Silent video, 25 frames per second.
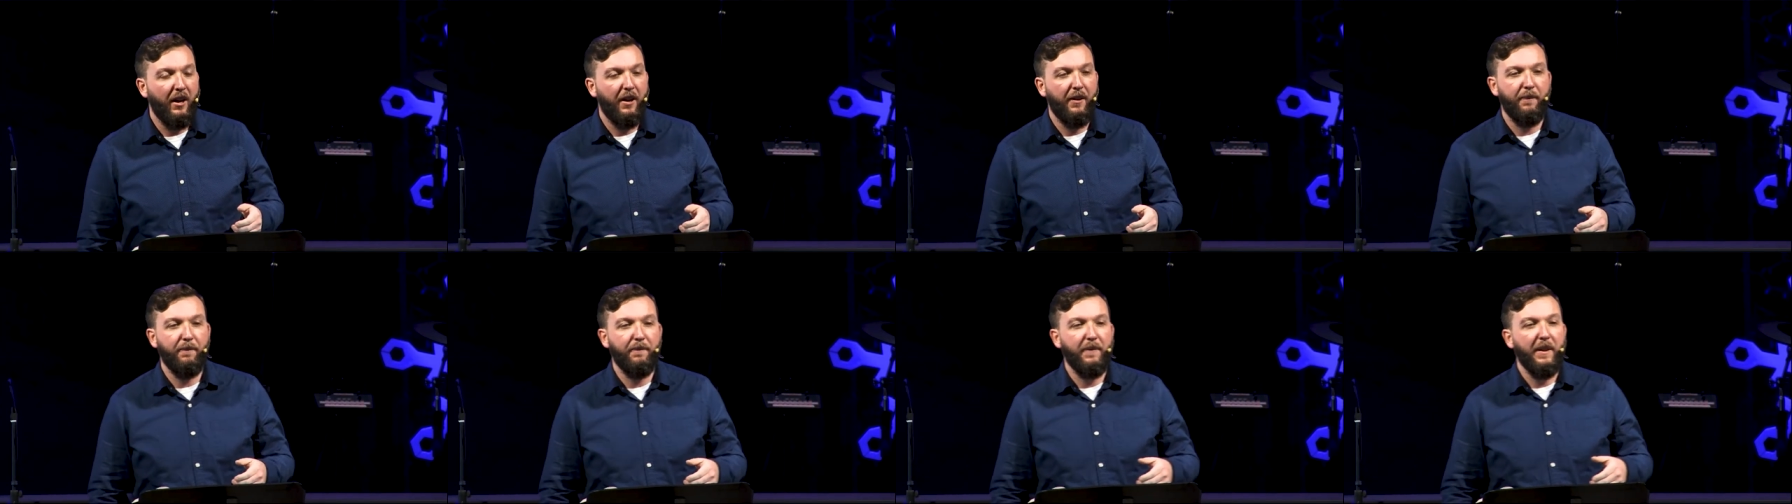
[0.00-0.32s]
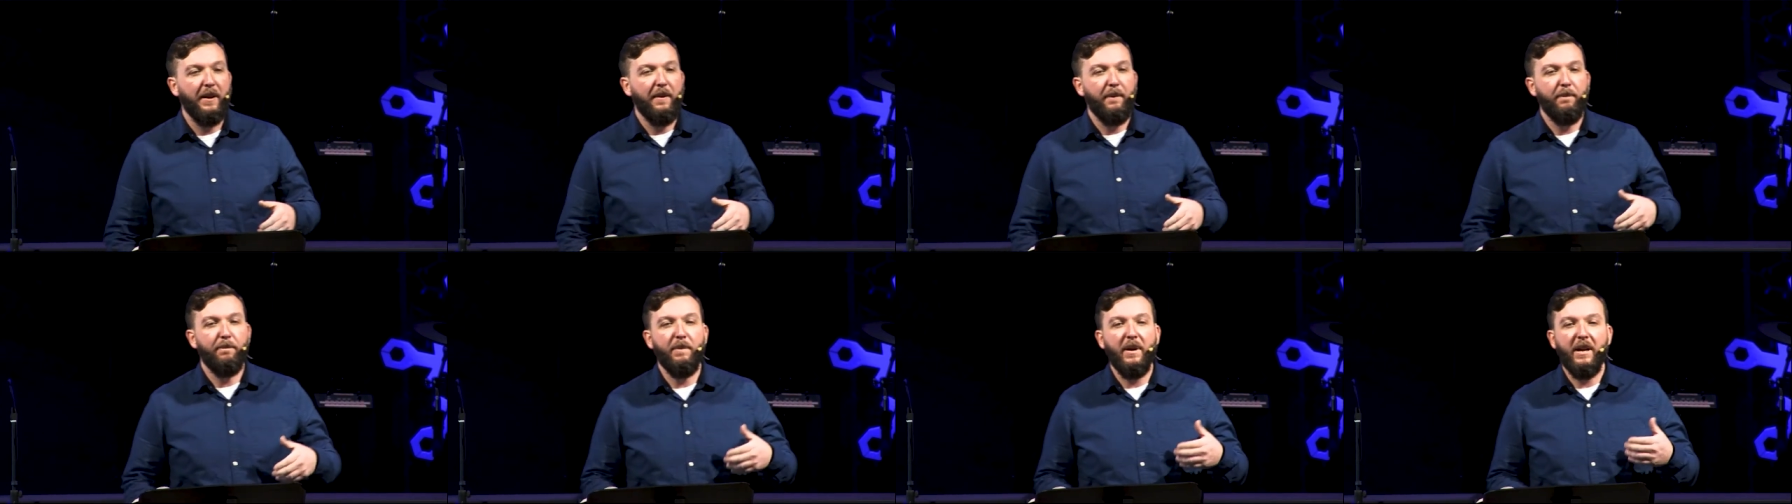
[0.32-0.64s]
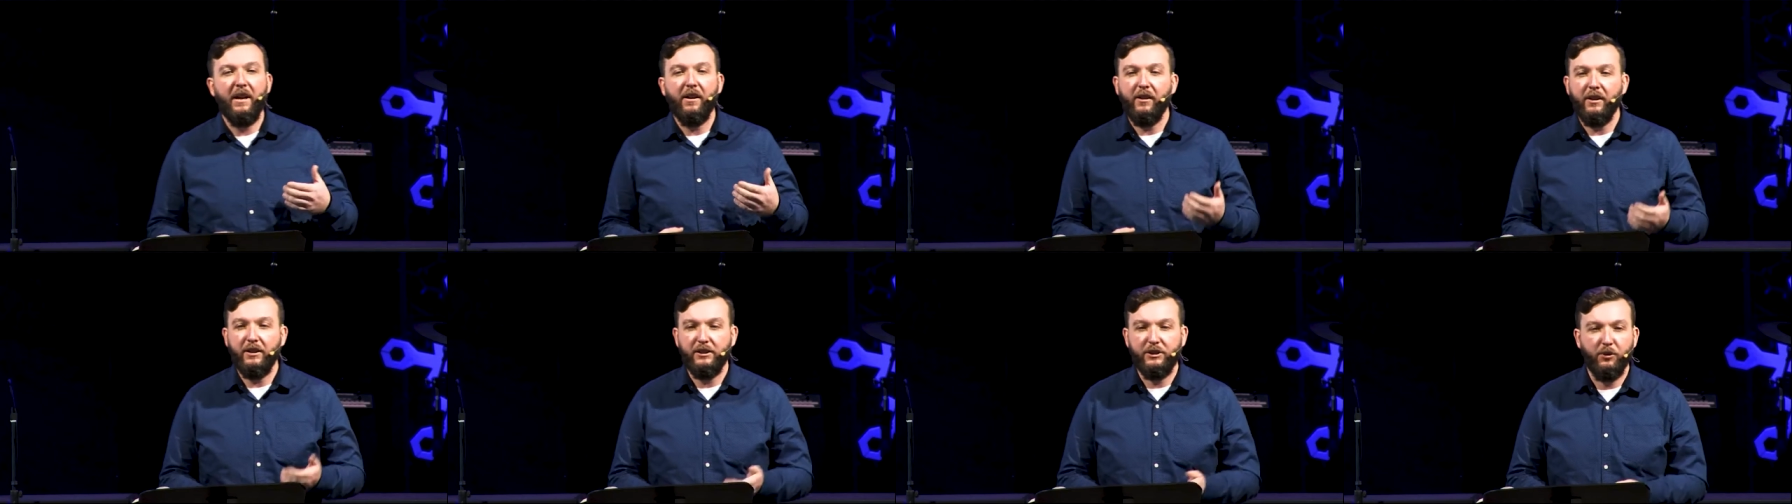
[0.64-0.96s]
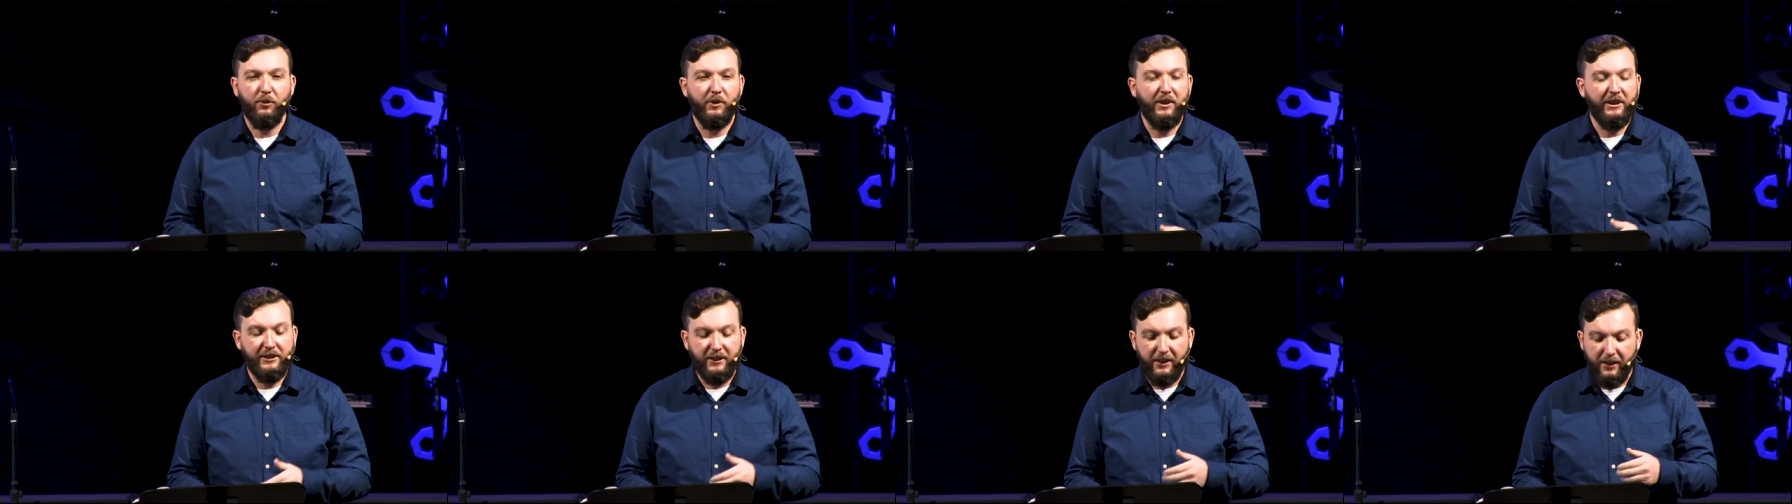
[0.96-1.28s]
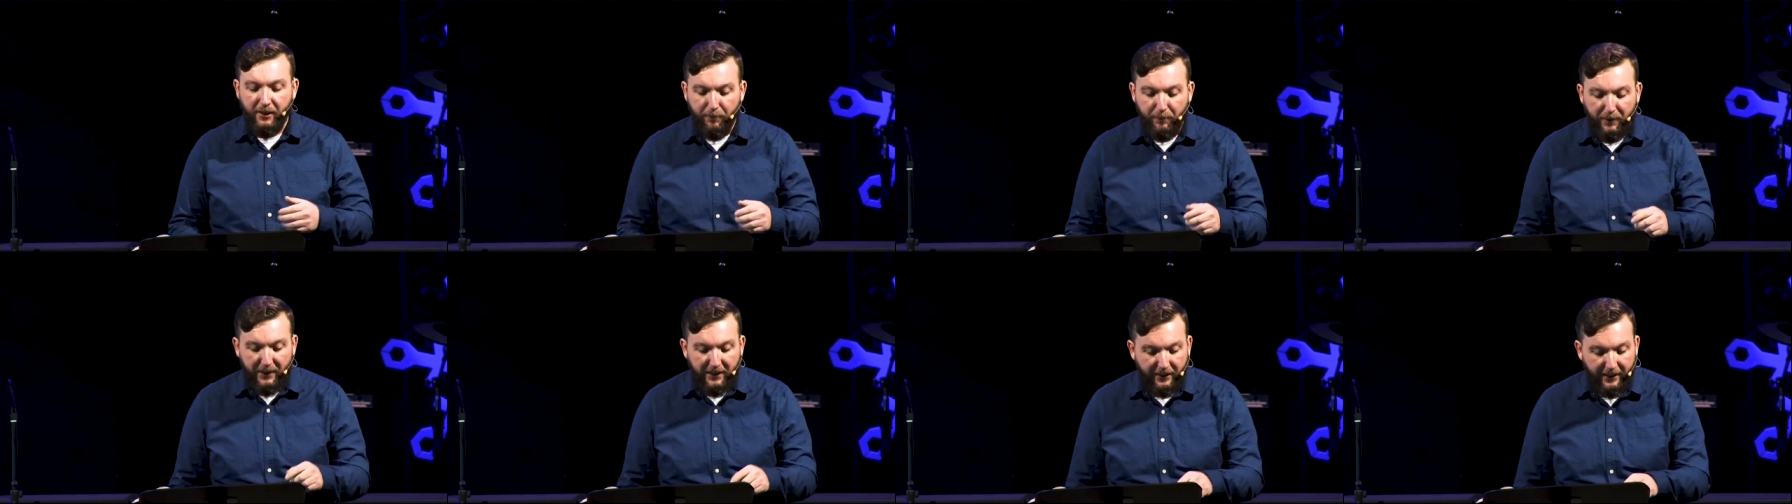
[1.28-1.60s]
um, marriage and what it's
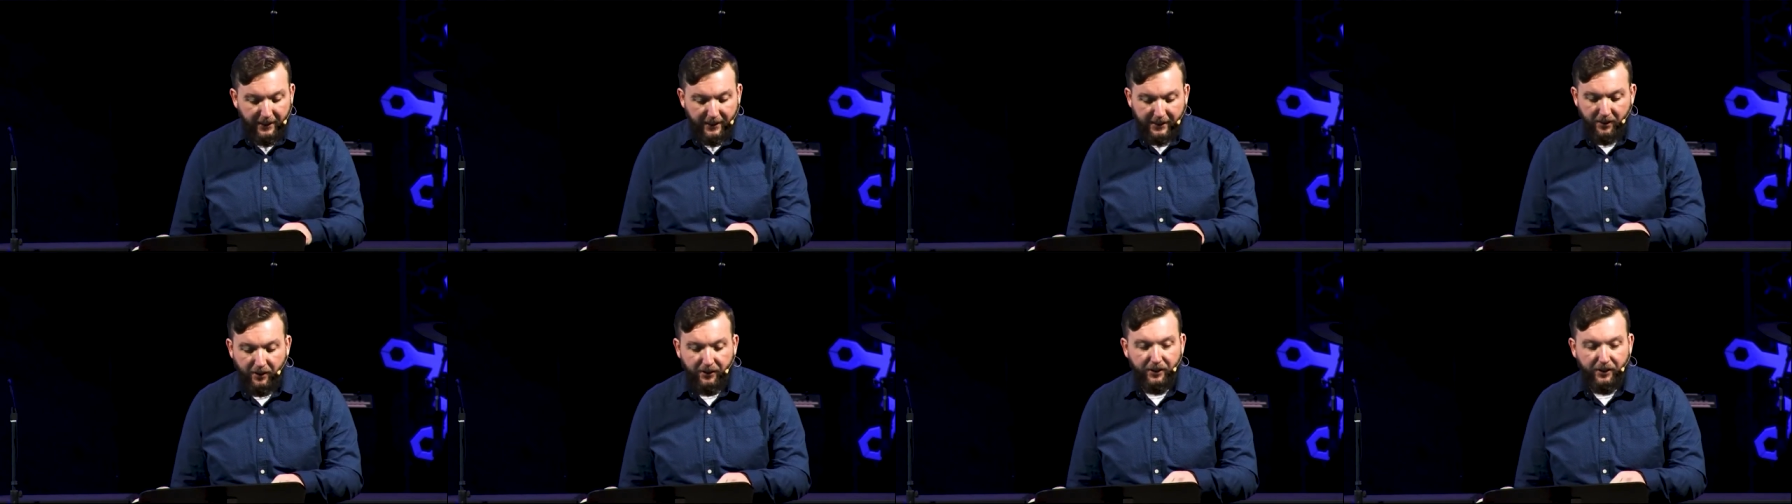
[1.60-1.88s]
going to be like,